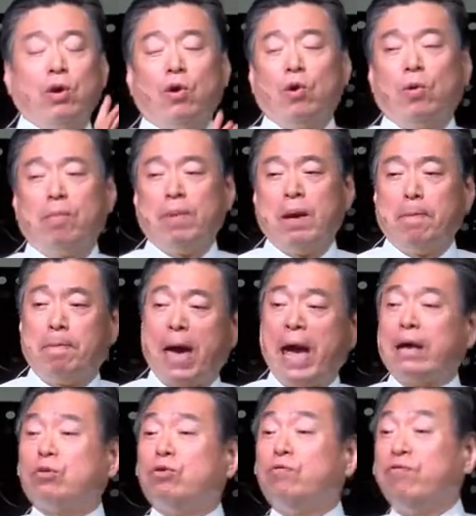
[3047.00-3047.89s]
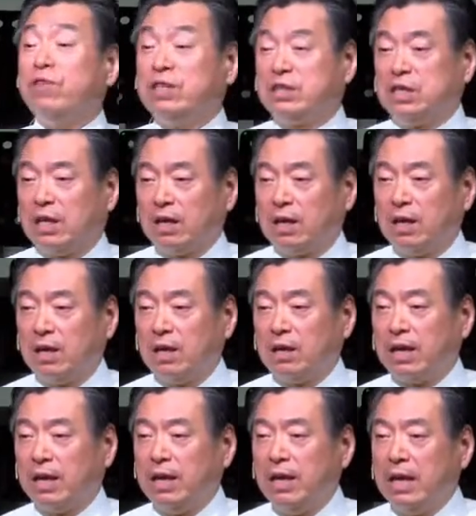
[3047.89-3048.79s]
home, back to fishing.
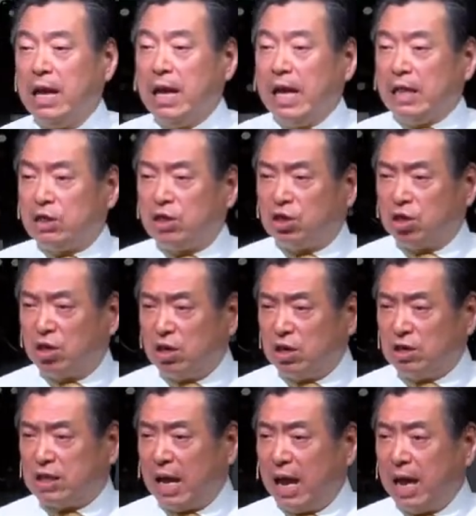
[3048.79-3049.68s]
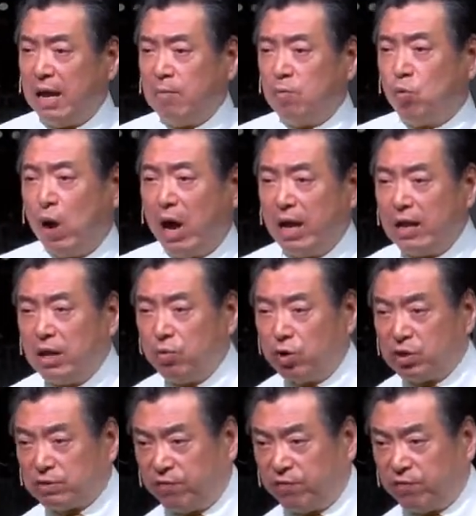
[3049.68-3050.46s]
Okay, third time while he was